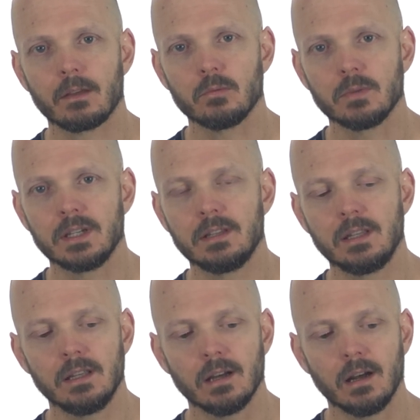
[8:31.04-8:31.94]

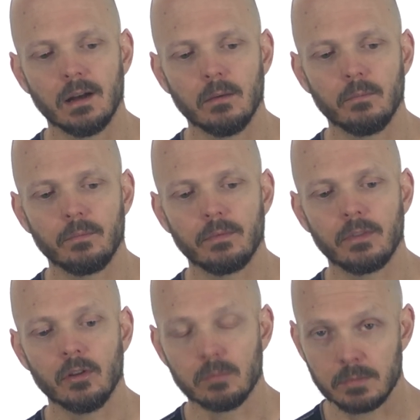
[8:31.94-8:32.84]

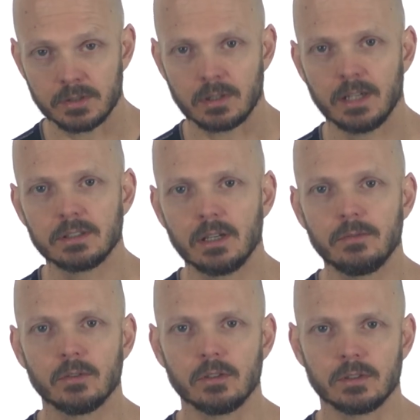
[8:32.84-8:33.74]
No More Mr. Nice Guy
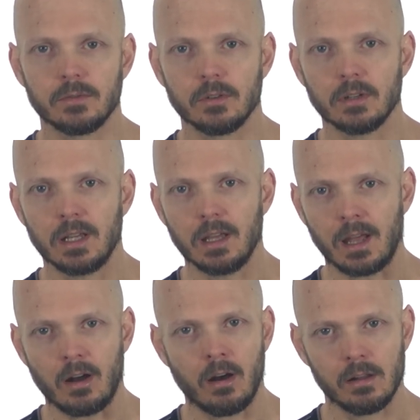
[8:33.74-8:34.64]
first, if you're
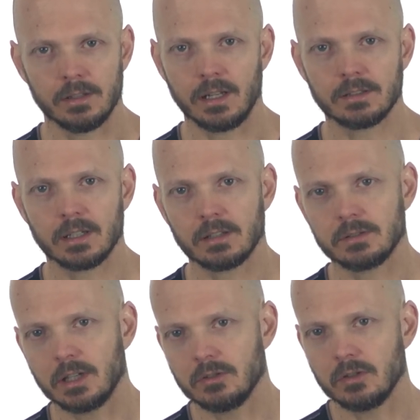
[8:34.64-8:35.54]
at all in that second
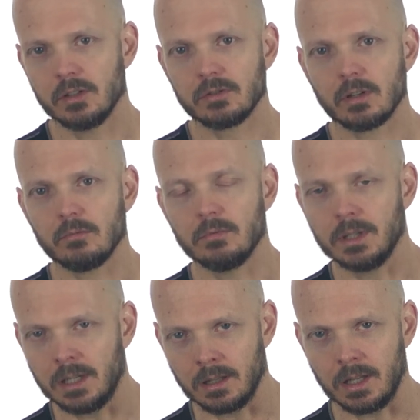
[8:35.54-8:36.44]
stage, and then start
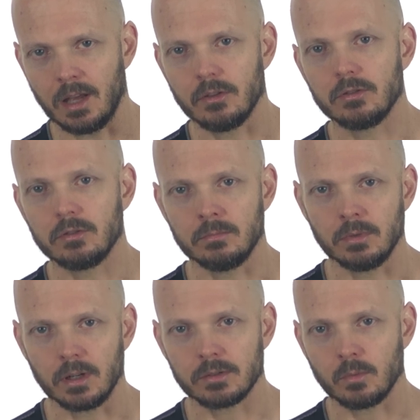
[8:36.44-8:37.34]
reading the other two
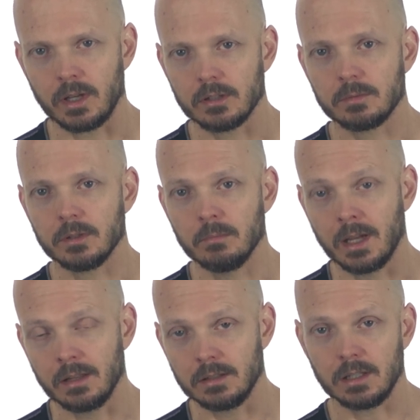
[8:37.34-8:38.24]
books, Way of the Superior
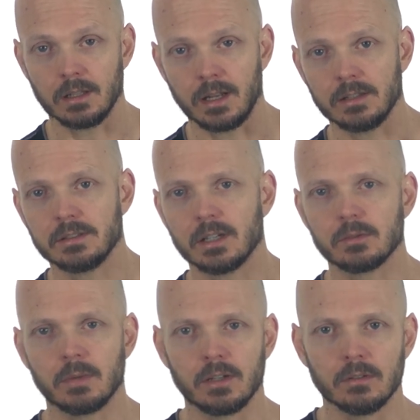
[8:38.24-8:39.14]
Man and The Enlightened
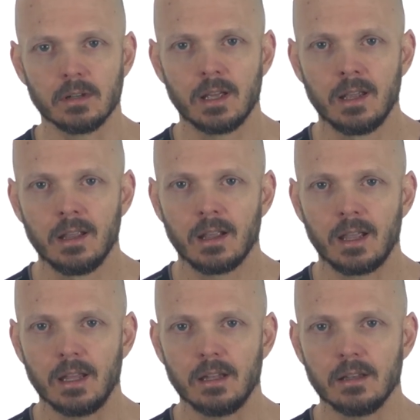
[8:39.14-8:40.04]
Sex Manual.
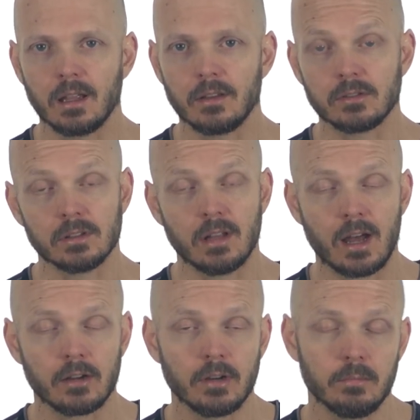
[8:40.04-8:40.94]
And there's a
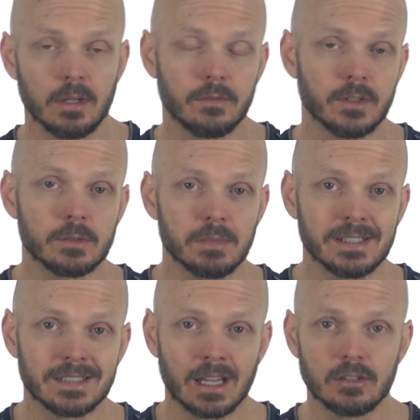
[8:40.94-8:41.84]
lot of great benefits
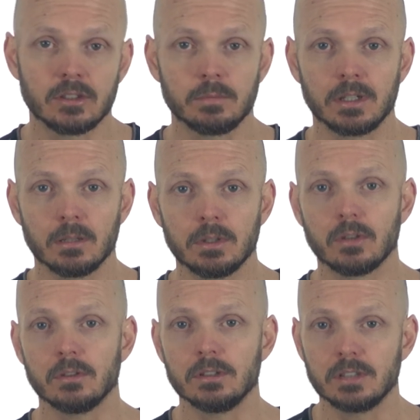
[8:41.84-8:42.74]
besides just becoming a
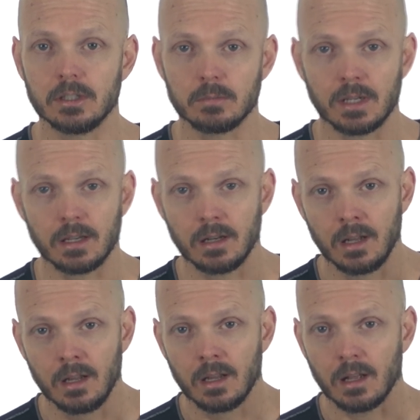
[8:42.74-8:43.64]
third stage man.
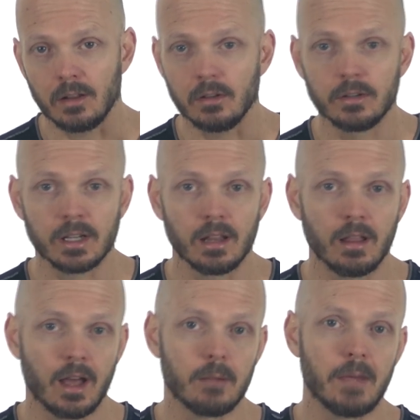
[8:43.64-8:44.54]
Learning a
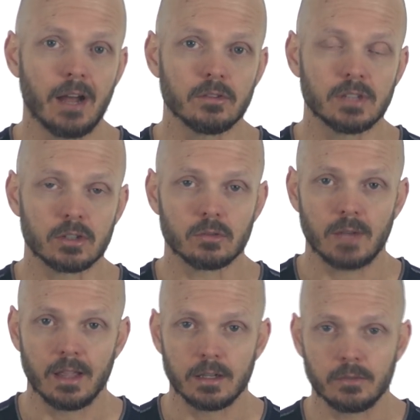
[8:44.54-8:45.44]
lot about
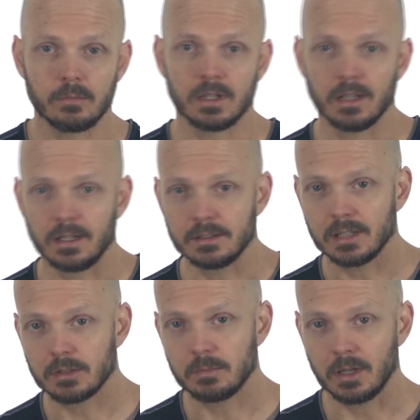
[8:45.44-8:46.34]
sexuality from The Enlightened
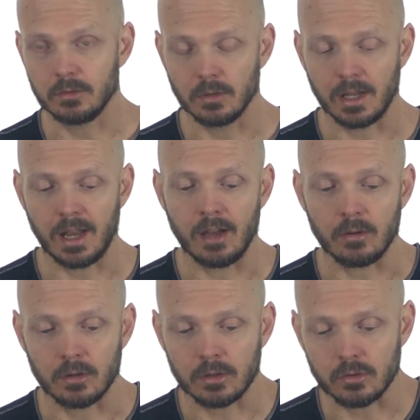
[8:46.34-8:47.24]
Sex Manual, and how
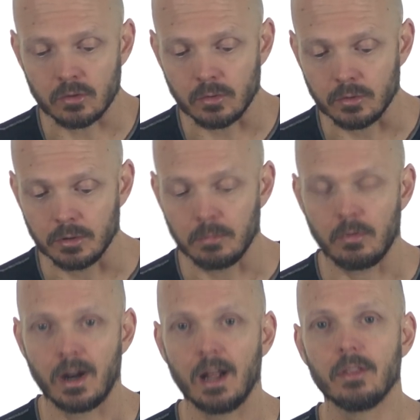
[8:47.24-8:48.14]
to control your
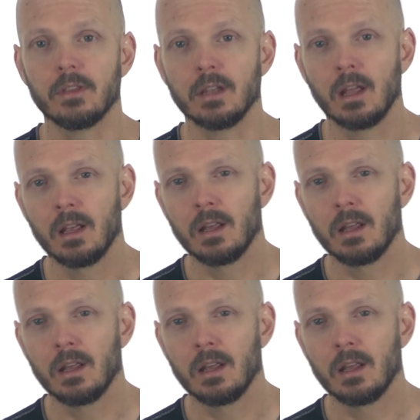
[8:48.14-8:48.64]
breath and